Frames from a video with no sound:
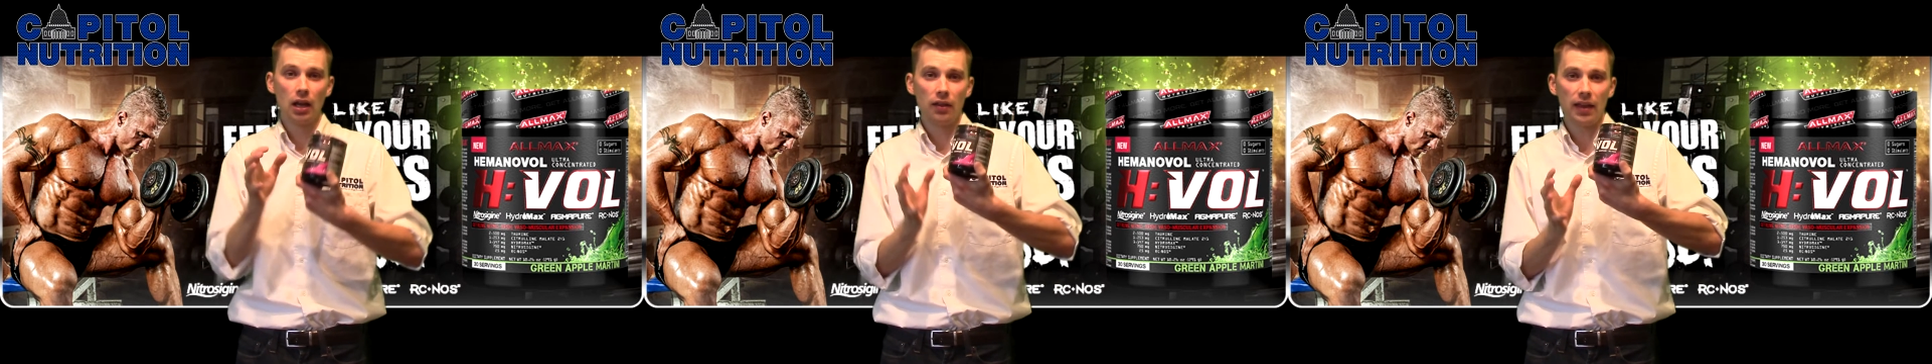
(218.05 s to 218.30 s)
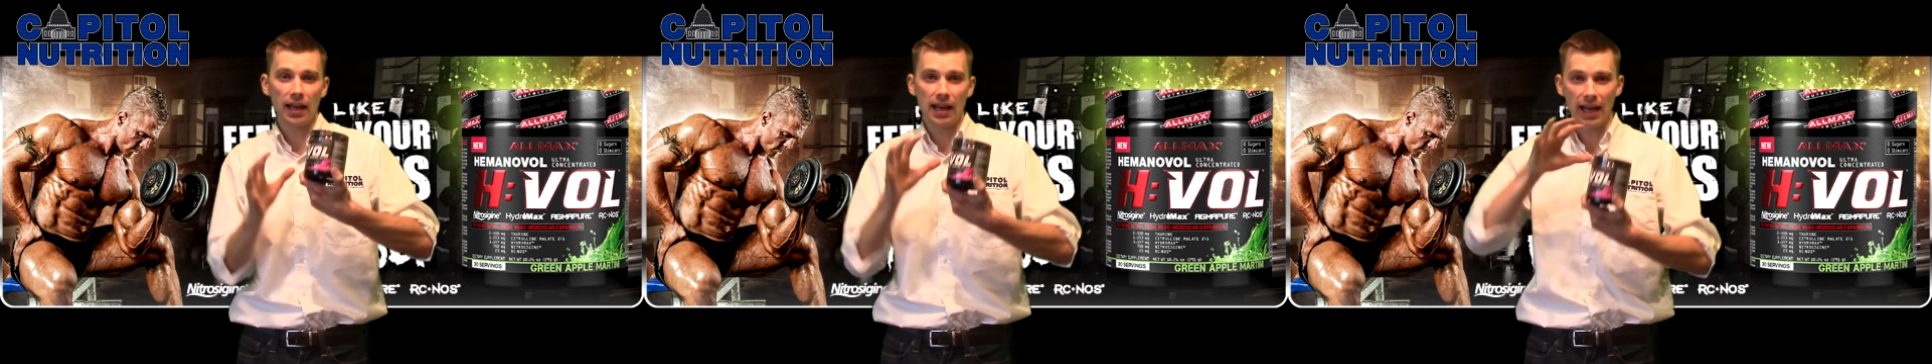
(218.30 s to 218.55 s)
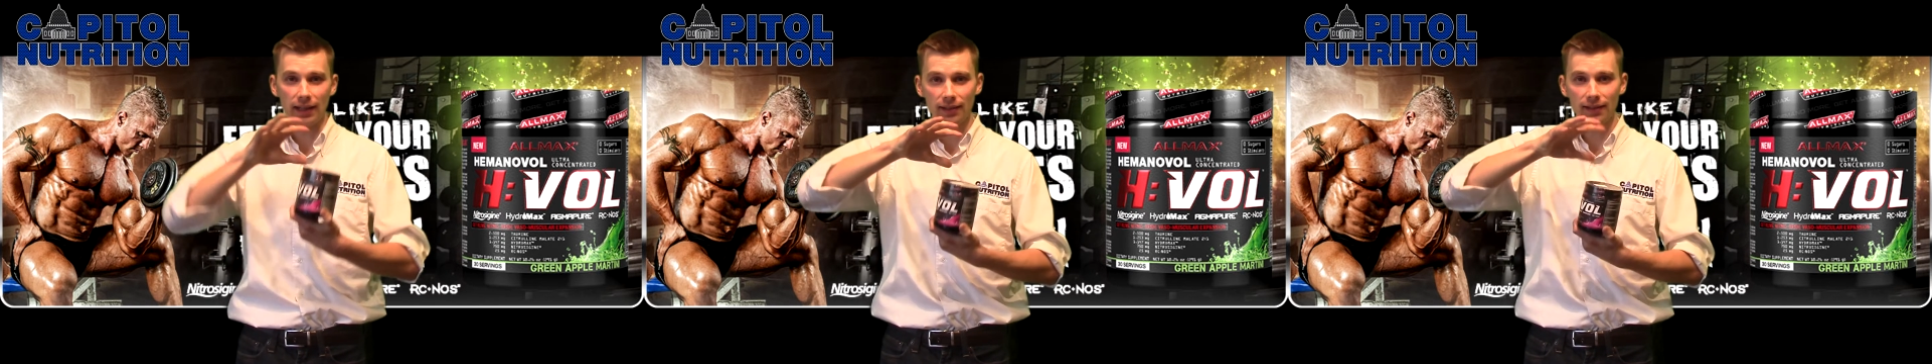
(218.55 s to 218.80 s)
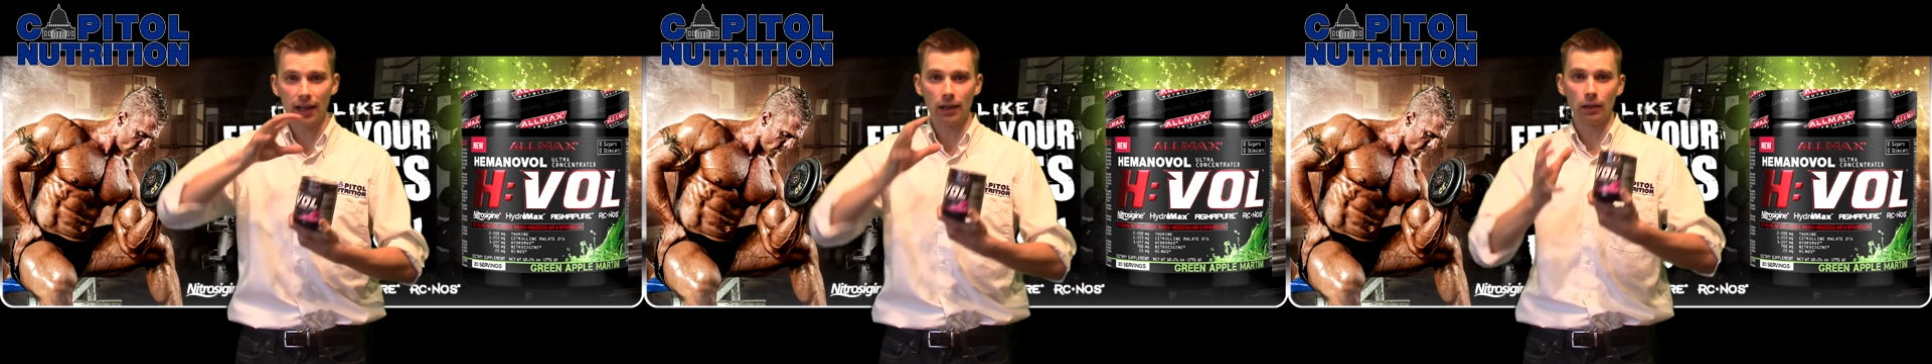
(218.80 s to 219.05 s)
that nice
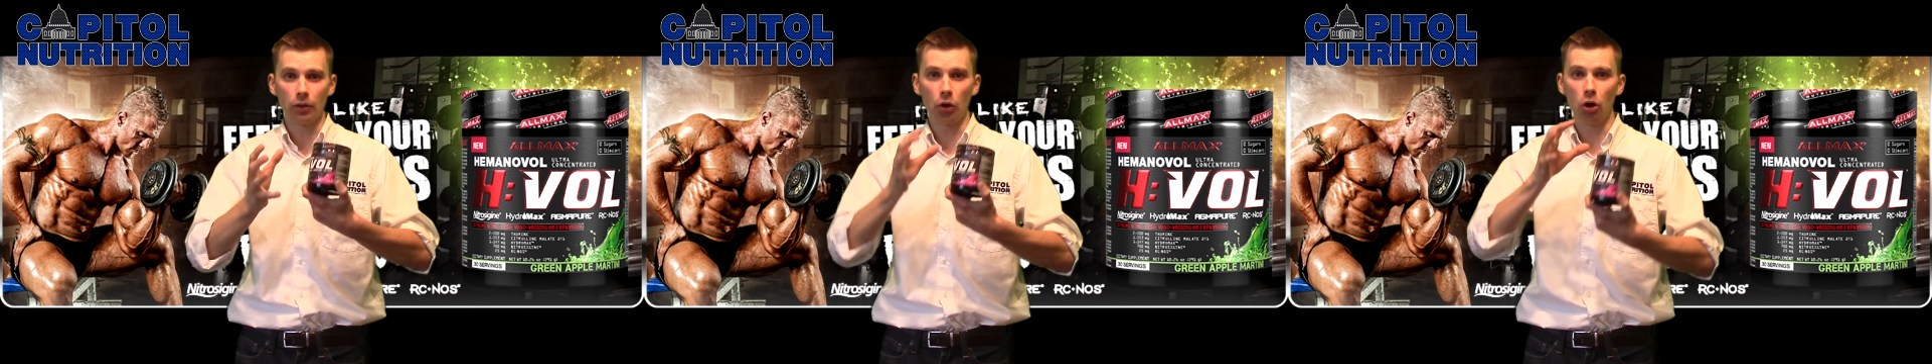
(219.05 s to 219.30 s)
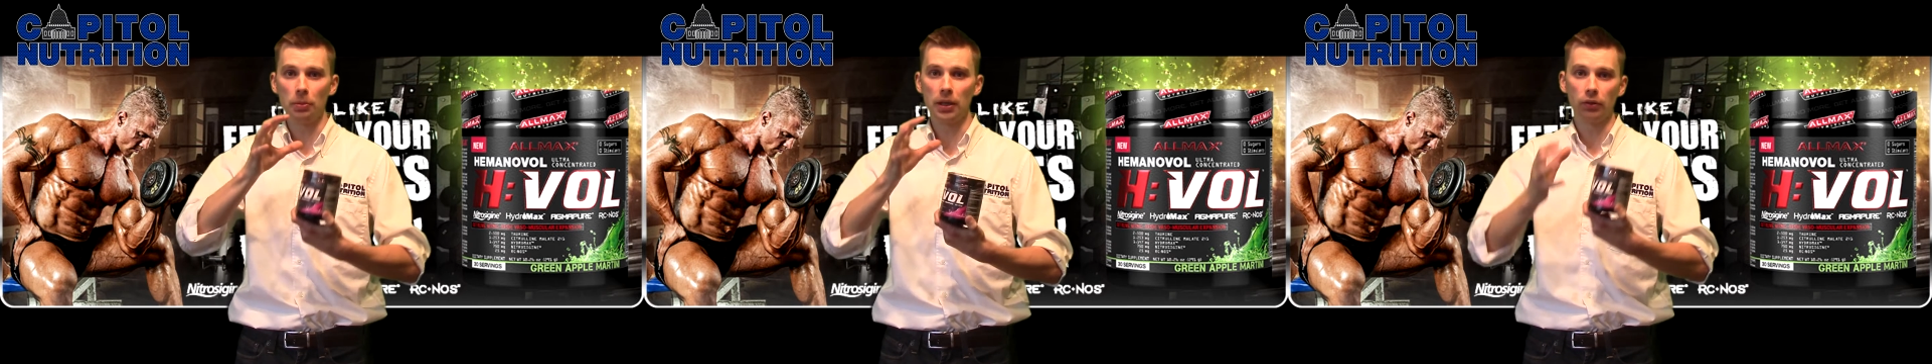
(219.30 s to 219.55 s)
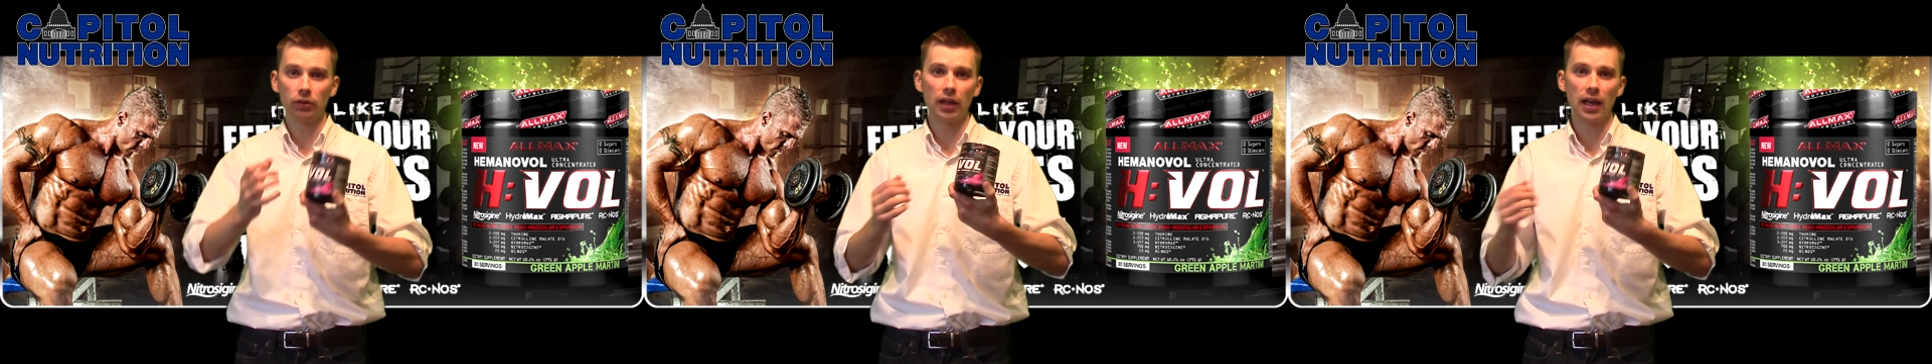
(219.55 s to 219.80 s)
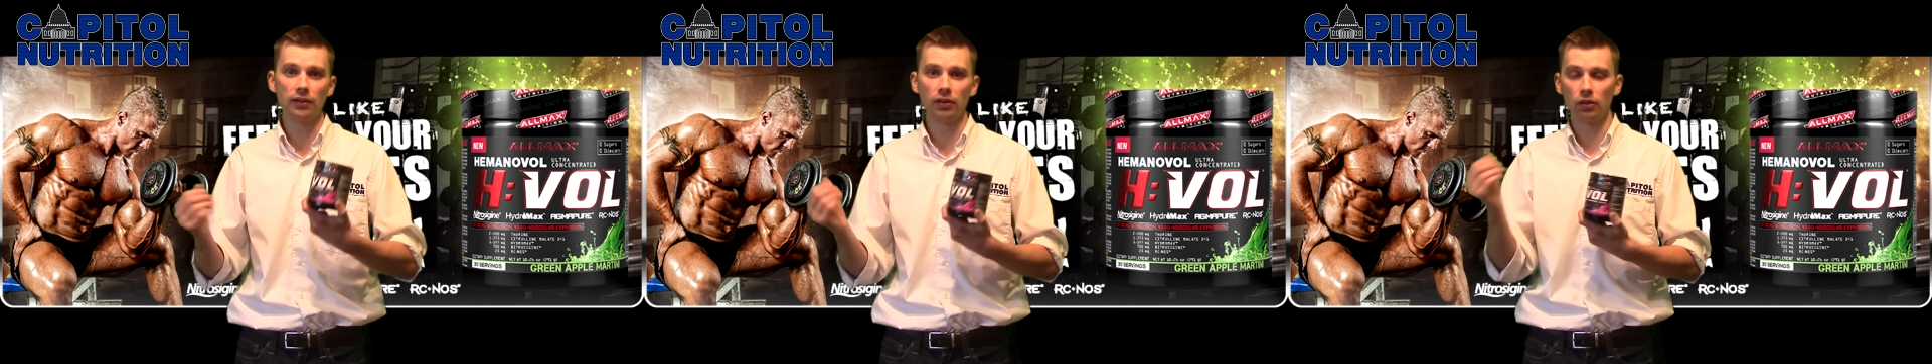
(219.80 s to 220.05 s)
cellular
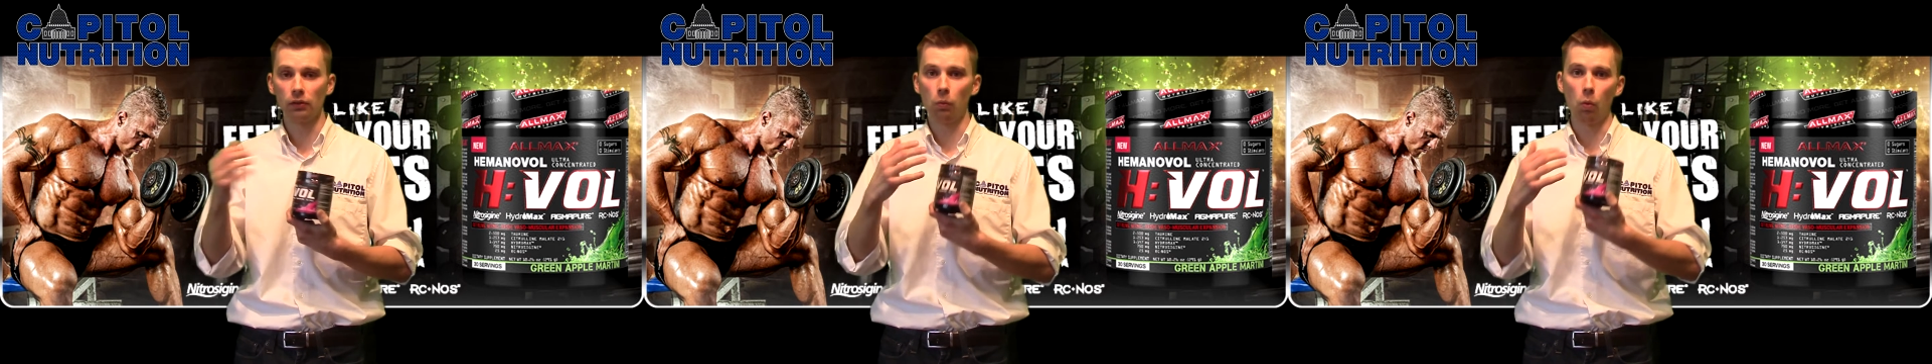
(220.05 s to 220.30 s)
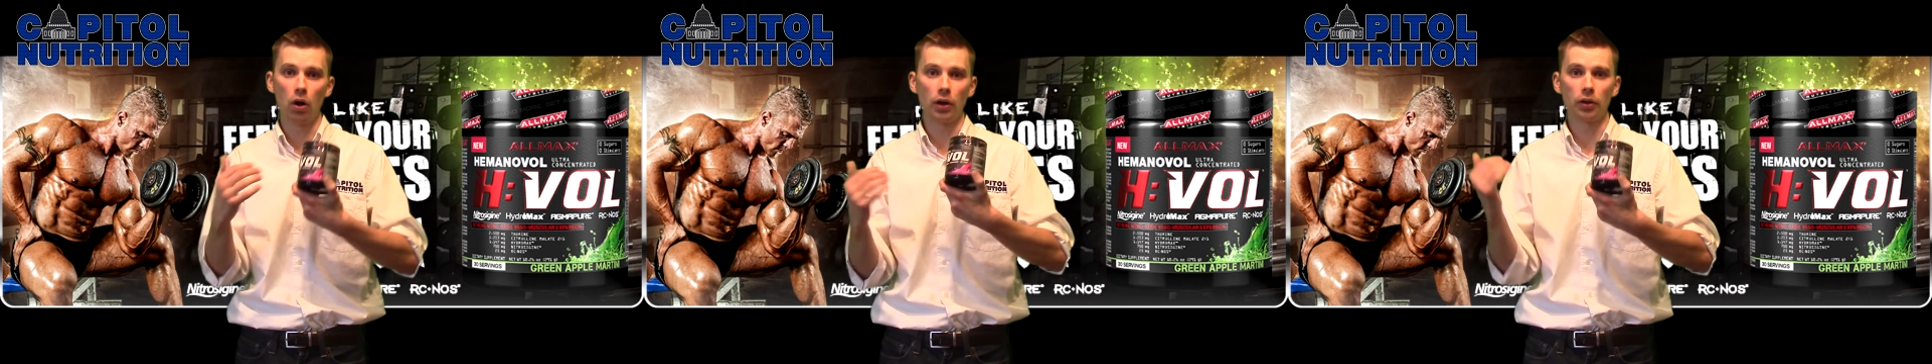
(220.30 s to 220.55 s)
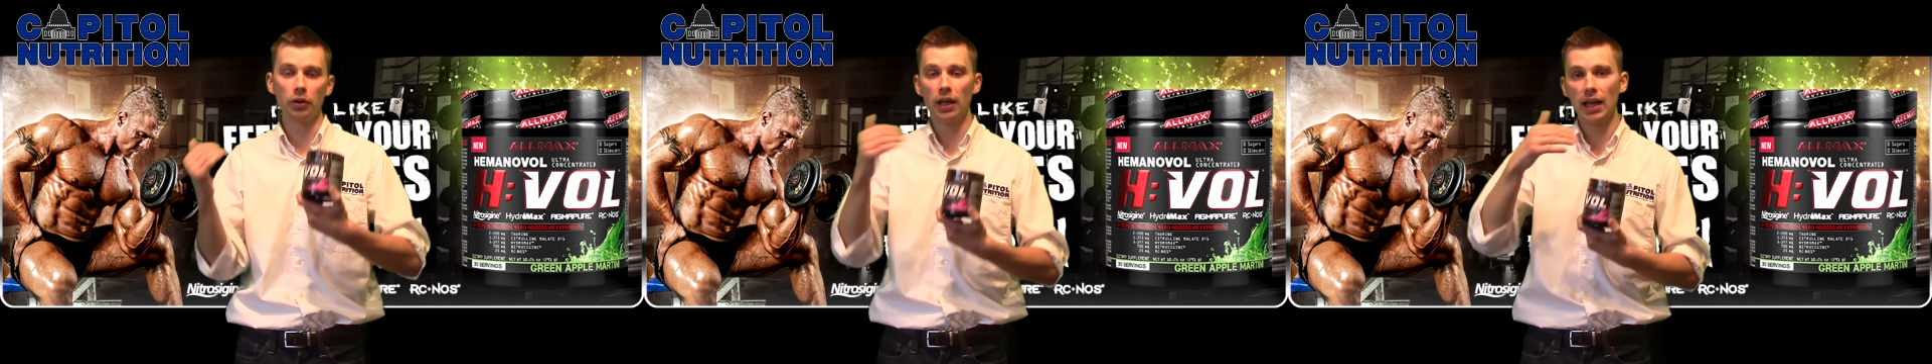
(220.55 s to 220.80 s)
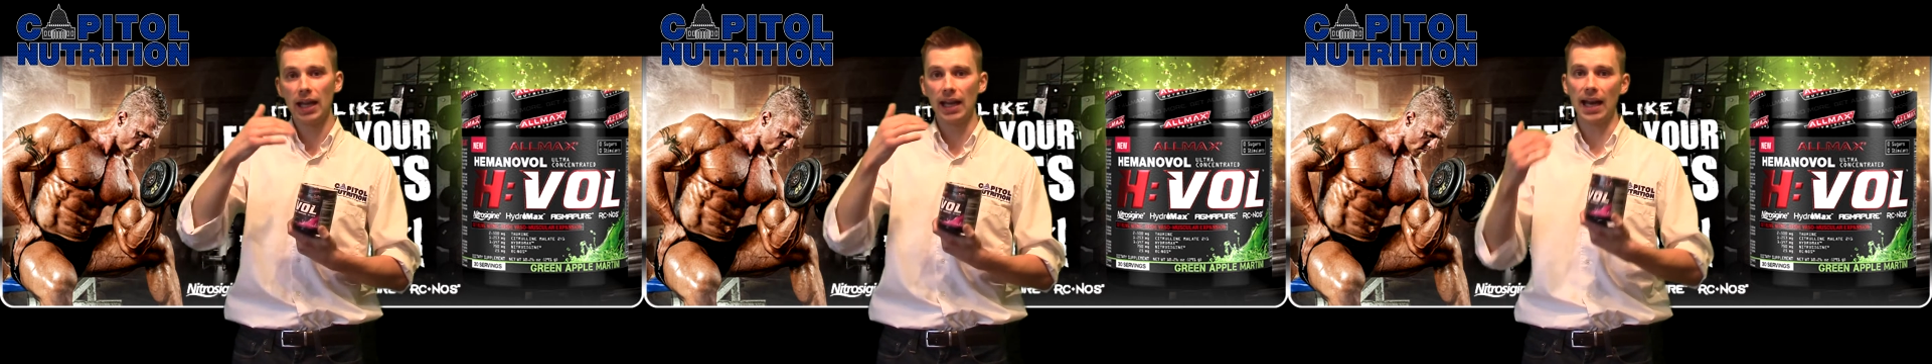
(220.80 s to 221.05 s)
homeostasis of water
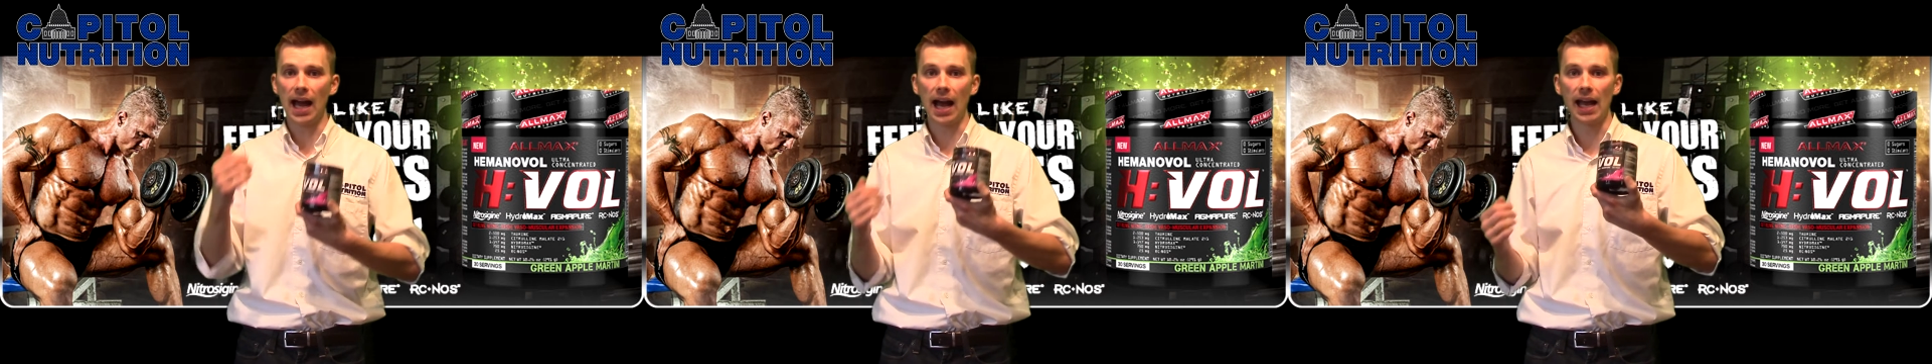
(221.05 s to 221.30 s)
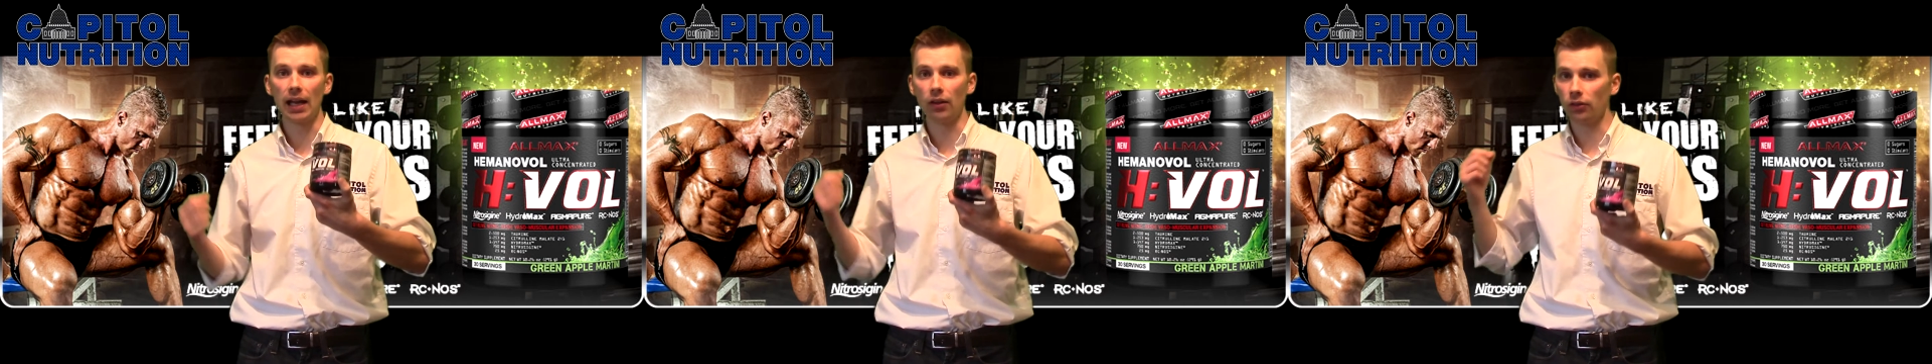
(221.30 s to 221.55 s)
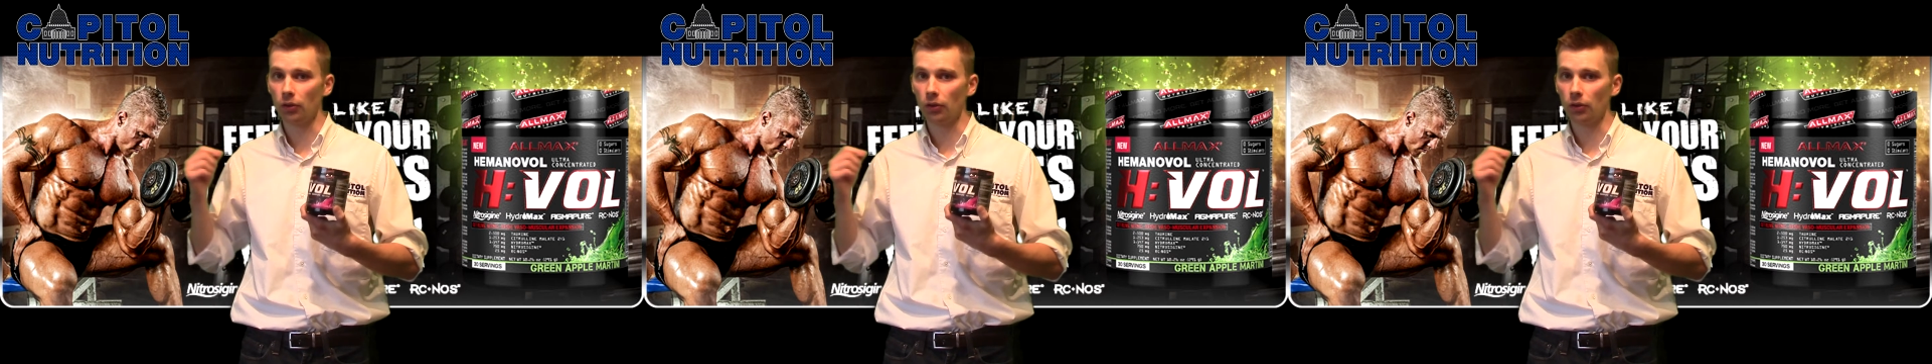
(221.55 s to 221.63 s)
and ions.